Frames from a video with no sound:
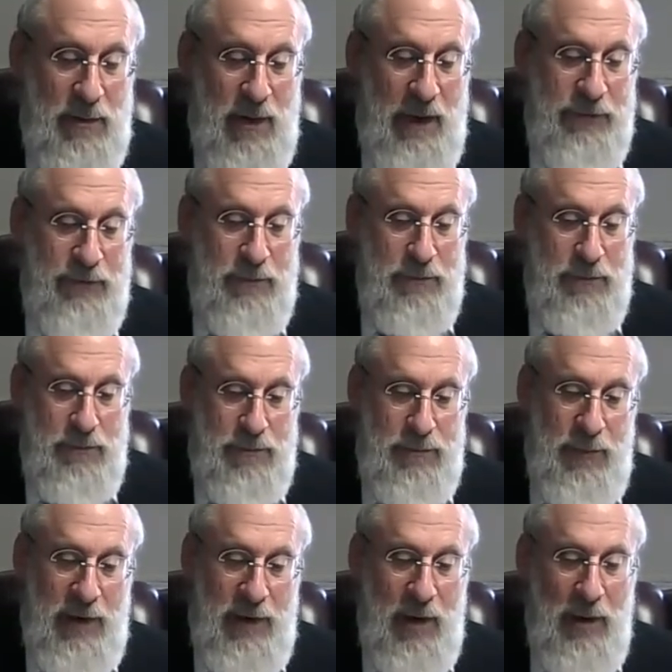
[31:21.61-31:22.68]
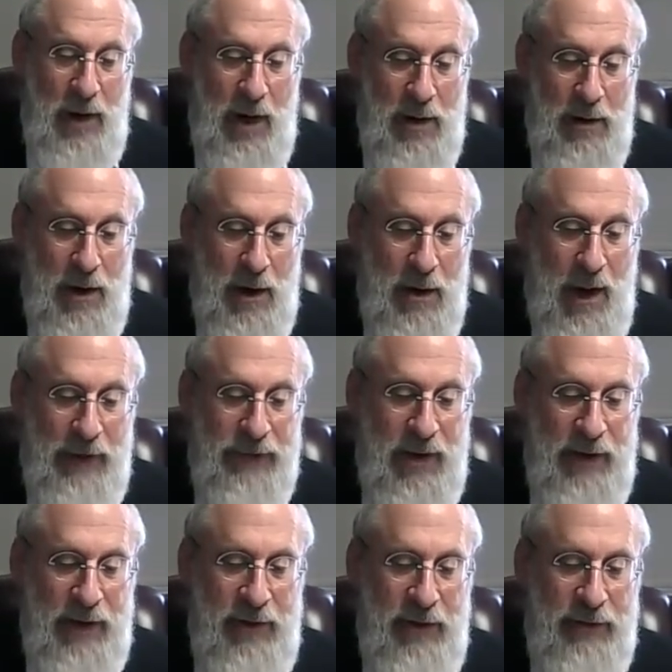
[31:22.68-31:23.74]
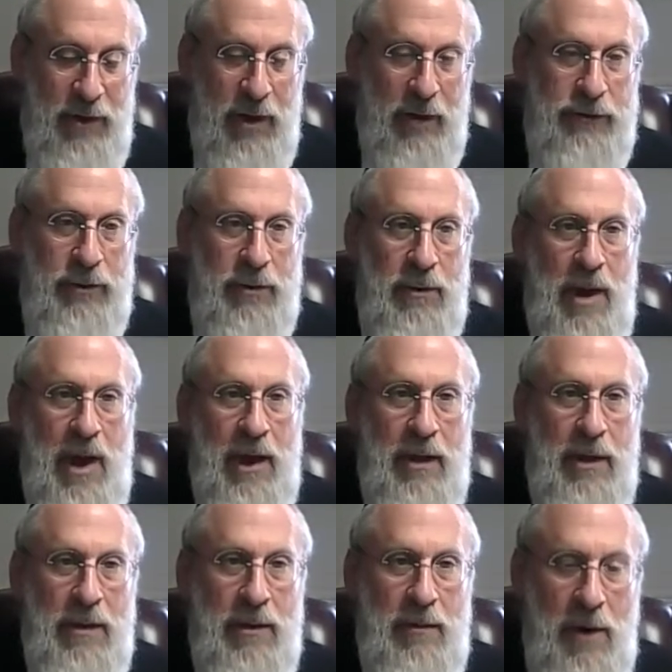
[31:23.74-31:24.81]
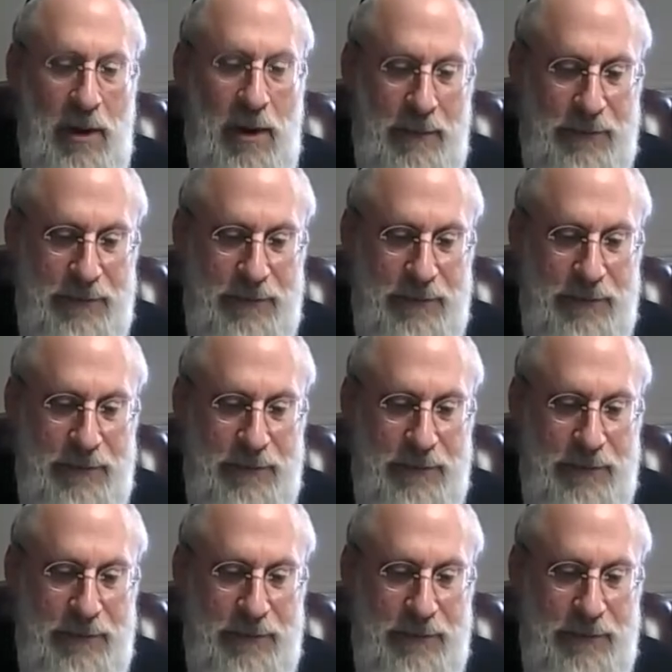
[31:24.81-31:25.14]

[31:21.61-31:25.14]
as we know, our Ashkenazi Ashgachas are relying on the Ramah.